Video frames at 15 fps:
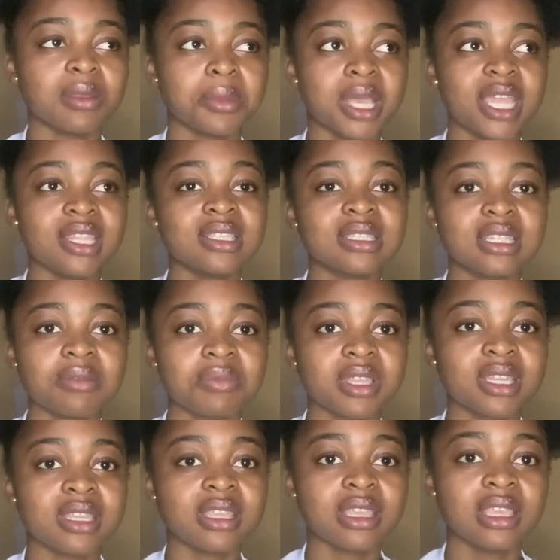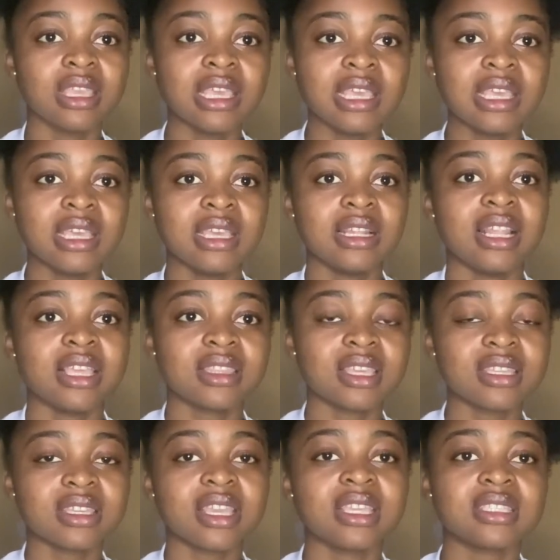I didn't sleep that day. Like
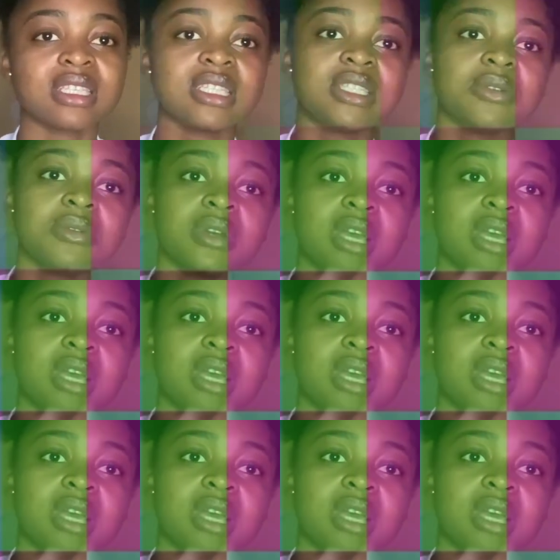that night until